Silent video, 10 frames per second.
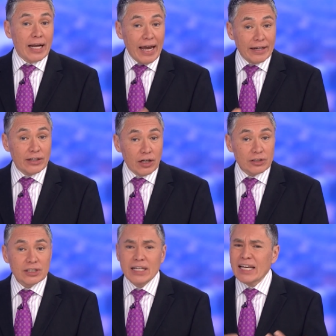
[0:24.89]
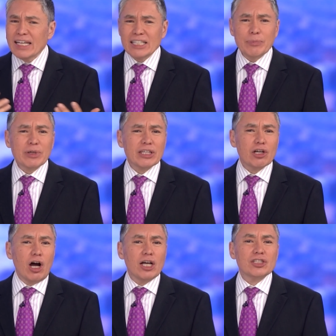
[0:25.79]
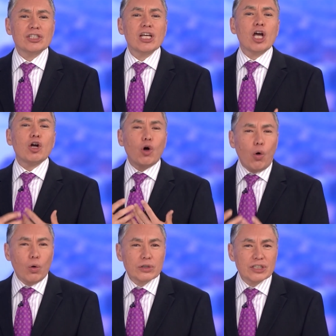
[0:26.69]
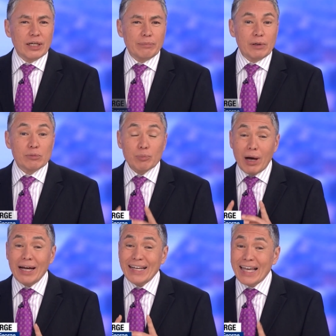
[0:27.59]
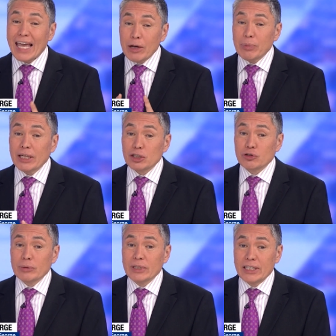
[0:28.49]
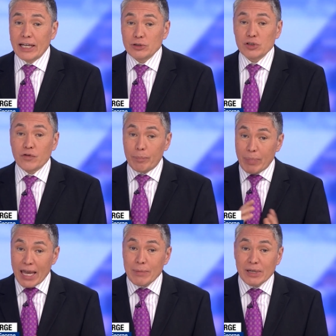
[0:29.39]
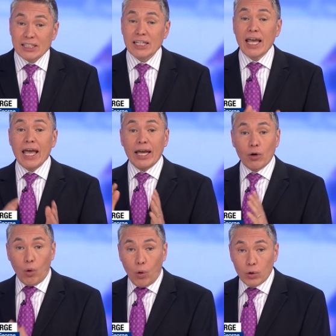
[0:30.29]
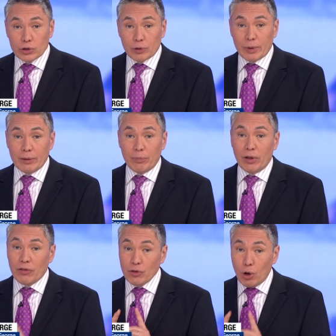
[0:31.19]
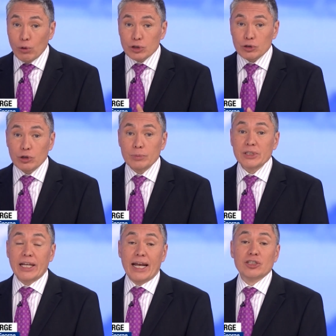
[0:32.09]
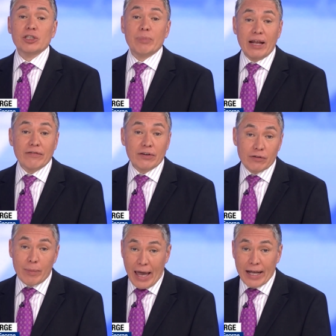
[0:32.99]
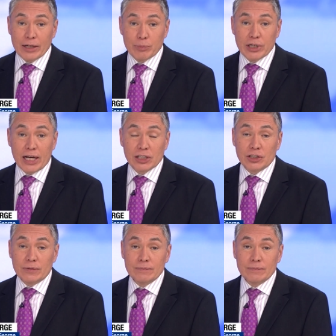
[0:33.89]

and adults, it typically causes cold symptoms, but it can be extremely dangerous for babies and older people. Those groups can actually benefit from added protection.